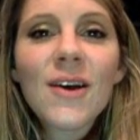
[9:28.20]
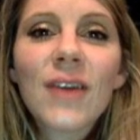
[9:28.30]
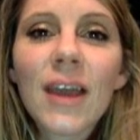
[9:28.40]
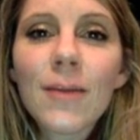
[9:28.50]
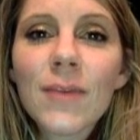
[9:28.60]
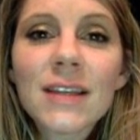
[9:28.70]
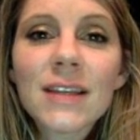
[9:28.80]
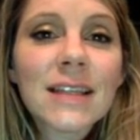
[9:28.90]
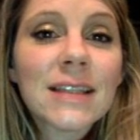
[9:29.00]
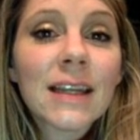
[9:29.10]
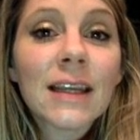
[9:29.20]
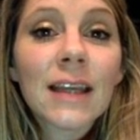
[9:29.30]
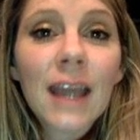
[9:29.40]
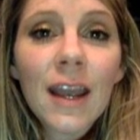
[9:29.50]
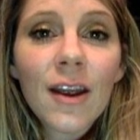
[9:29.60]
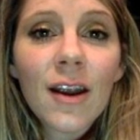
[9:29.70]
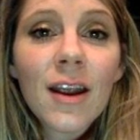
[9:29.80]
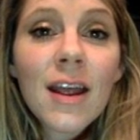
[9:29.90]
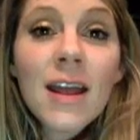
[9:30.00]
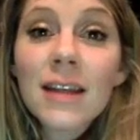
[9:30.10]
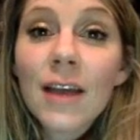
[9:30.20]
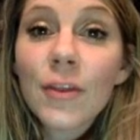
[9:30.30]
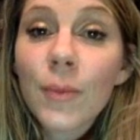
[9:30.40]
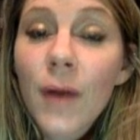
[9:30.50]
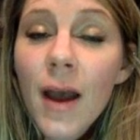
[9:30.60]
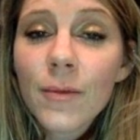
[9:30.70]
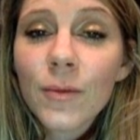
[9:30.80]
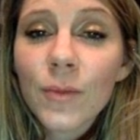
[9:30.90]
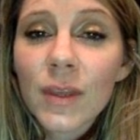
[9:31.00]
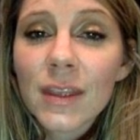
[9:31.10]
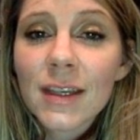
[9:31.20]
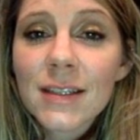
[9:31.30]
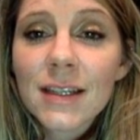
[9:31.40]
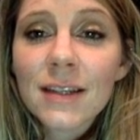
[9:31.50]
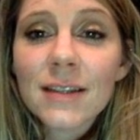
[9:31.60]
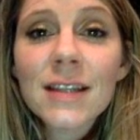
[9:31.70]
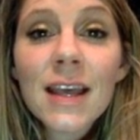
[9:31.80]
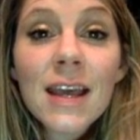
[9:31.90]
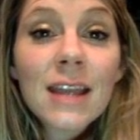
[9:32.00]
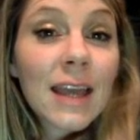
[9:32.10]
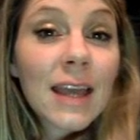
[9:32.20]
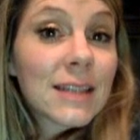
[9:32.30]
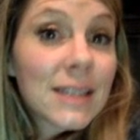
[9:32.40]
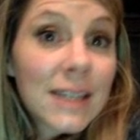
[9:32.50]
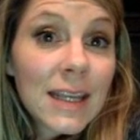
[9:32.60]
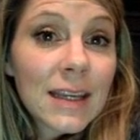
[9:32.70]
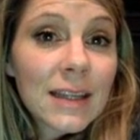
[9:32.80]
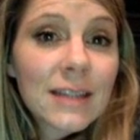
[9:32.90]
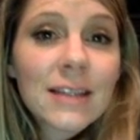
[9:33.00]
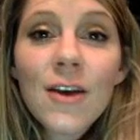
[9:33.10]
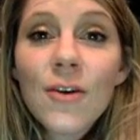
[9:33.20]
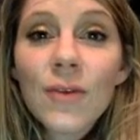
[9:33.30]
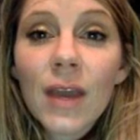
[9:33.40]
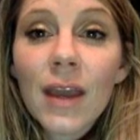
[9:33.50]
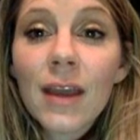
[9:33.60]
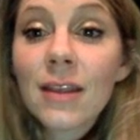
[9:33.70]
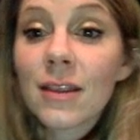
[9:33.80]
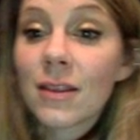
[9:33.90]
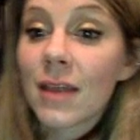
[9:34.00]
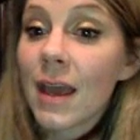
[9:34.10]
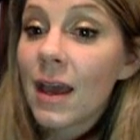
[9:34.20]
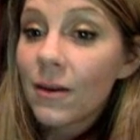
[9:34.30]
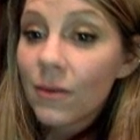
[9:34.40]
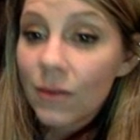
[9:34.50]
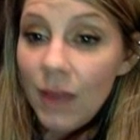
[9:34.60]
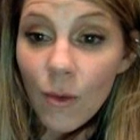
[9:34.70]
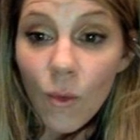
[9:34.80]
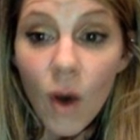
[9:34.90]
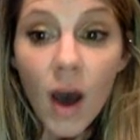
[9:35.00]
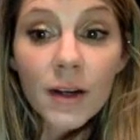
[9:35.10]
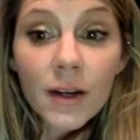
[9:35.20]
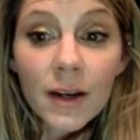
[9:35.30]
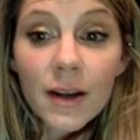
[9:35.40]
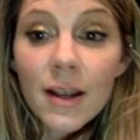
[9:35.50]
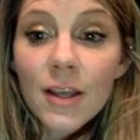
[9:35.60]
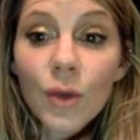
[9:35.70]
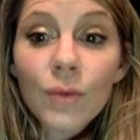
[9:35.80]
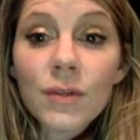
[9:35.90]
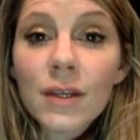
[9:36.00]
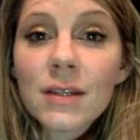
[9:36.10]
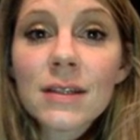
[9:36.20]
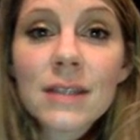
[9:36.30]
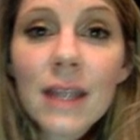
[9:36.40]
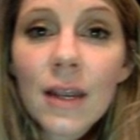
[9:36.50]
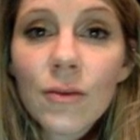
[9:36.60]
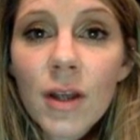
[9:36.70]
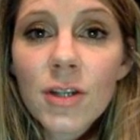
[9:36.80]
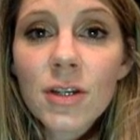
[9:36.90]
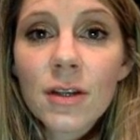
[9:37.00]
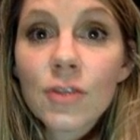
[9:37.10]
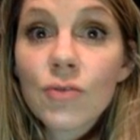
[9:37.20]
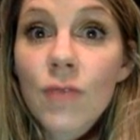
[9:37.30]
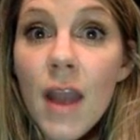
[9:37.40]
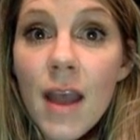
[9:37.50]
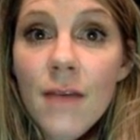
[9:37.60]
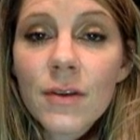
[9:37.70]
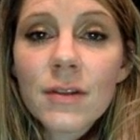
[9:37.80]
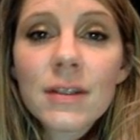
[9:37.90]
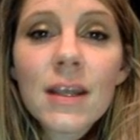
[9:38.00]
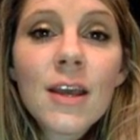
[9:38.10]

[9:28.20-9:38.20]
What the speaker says: Okay, because they didn't care. Now, the problem with this is that seas, okay, that water, doesn't stay in Russia, it travels.